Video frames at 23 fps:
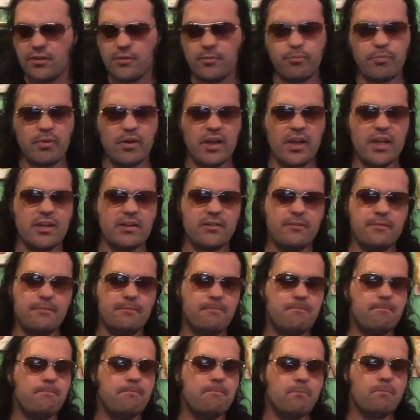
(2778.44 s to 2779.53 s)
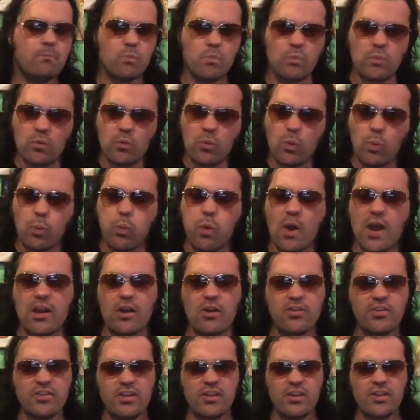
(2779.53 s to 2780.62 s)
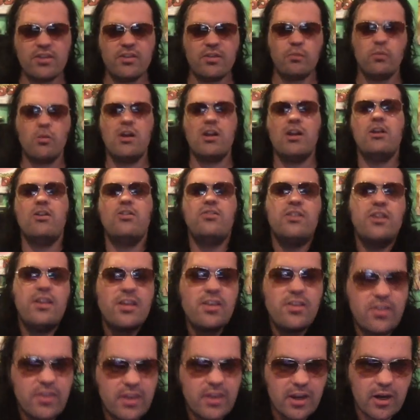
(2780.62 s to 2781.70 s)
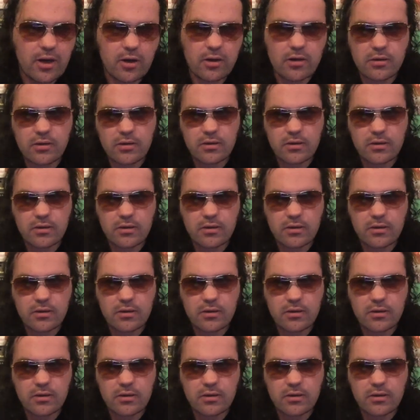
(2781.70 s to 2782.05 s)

But what else is there?